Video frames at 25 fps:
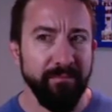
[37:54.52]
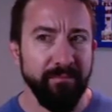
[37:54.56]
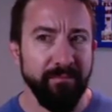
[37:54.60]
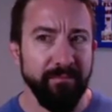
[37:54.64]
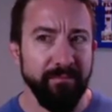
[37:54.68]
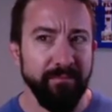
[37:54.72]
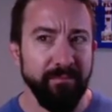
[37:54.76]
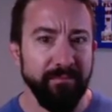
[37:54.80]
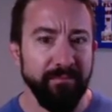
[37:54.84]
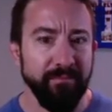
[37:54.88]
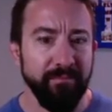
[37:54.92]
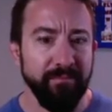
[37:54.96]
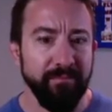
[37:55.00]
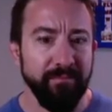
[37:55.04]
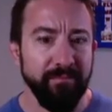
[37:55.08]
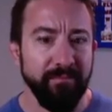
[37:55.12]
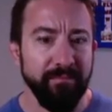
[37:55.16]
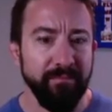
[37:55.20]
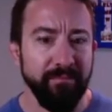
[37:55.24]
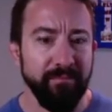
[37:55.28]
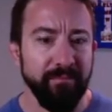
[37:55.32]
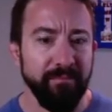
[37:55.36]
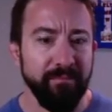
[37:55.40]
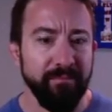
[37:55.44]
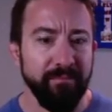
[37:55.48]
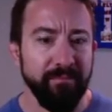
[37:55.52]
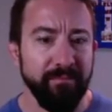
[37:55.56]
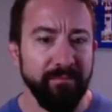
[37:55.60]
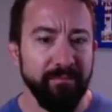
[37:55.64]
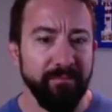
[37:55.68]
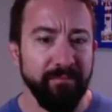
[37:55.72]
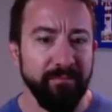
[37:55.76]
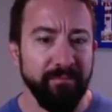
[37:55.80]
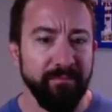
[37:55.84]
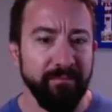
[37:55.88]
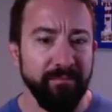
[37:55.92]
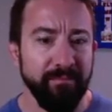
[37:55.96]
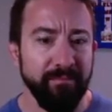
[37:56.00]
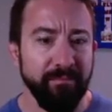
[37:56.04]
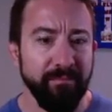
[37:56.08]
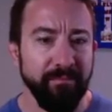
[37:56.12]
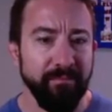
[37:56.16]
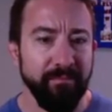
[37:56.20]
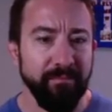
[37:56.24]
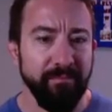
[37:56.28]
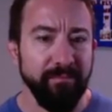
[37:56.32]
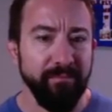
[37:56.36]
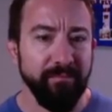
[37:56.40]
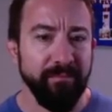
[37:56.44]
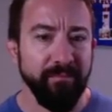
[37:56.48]

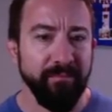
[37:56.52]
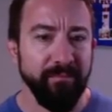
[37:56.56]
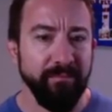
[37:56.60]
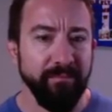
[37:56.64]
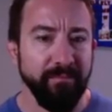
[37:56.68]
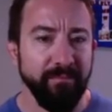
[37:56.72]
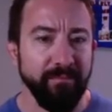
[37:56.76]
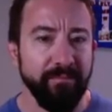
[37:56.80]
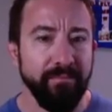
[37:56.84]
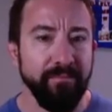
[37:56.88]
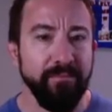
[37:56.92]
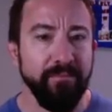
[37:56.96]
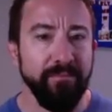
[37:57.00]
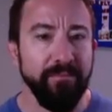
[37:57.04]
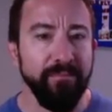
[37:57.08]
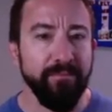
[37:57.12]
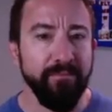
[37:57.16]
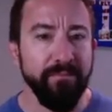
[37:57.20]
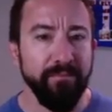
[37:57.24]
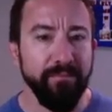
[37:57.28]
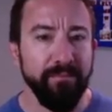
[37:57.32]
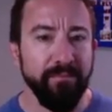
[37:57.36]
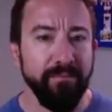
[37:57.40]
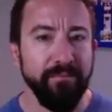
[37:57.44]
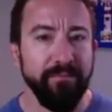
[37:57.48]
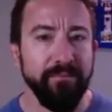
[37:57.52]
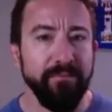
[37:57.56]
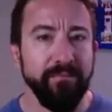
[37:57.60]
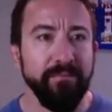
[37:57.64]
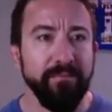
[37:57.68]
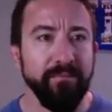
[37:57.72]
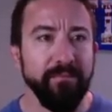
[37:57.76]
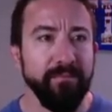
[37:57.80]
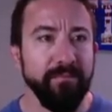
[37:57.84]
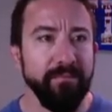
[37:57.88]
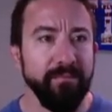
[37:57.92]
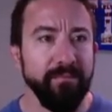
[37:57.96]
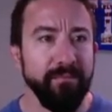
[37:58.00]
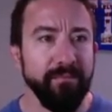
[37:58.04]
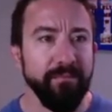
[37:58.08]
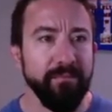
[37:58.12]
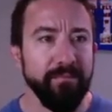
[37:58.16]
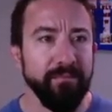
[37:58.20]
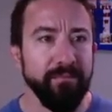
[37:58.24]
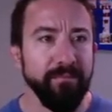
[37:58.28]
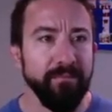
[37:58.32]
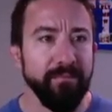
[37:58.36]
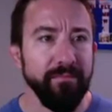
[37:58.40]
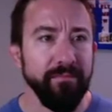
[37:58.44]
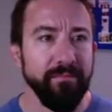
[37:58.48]

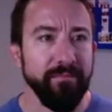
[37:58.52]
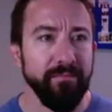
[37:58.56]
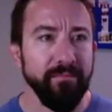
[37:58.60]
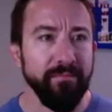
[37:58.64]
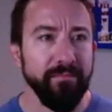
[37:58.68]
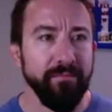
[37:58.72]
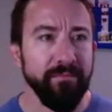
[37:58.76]
(not speaking)